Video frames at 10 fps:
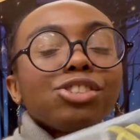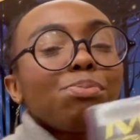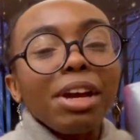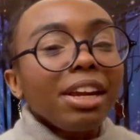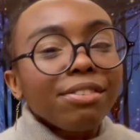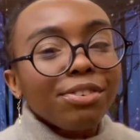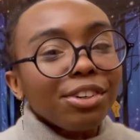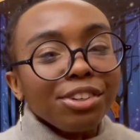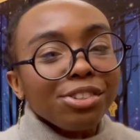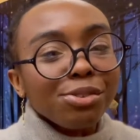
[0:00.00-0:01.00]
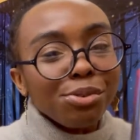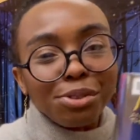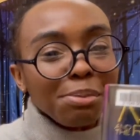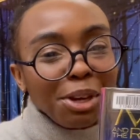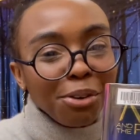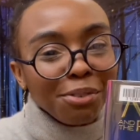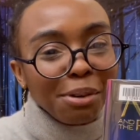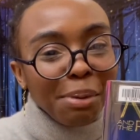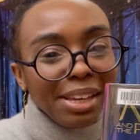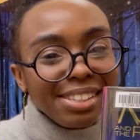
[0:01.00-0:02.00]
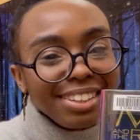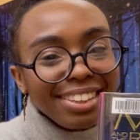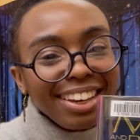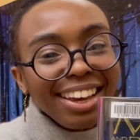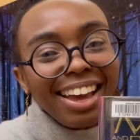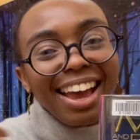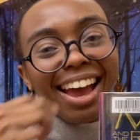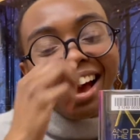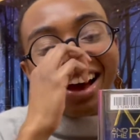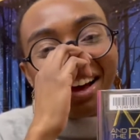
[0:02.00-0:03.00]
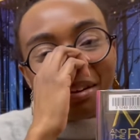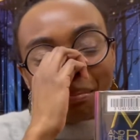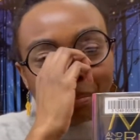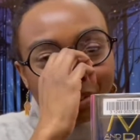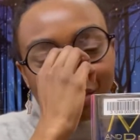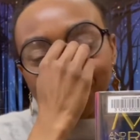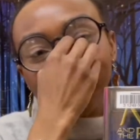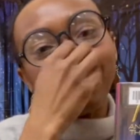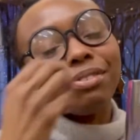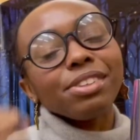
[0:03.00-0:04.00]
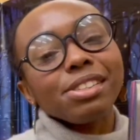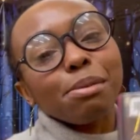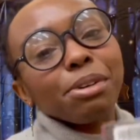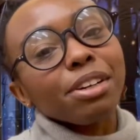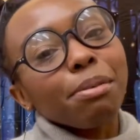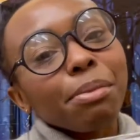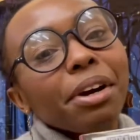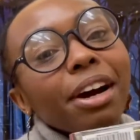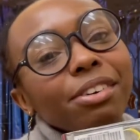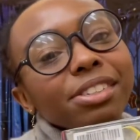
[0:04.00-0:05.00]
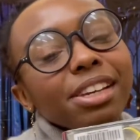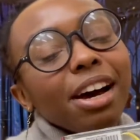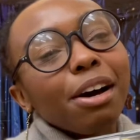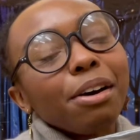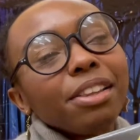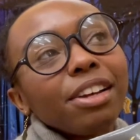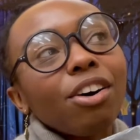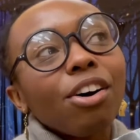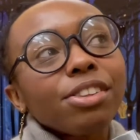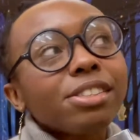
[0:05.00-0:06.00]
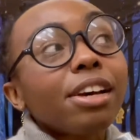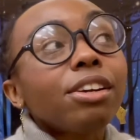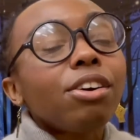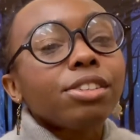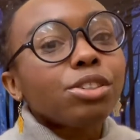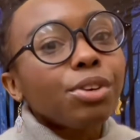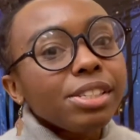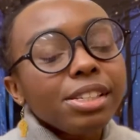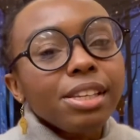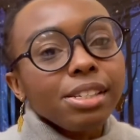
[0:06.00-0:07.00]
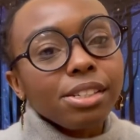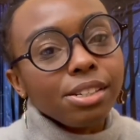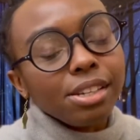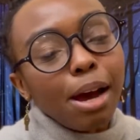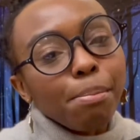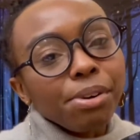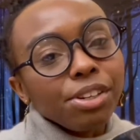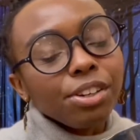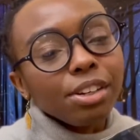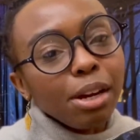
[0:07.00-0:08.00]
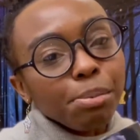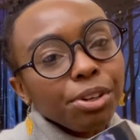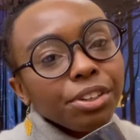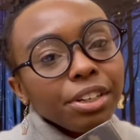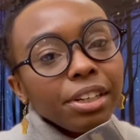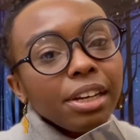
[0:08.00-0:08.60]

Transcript: waiting for school to be over basically. Um, so she's waiting for the summer to come around. Uh, and then all of a sudden, all these crazy things start to happen in her neighborhood.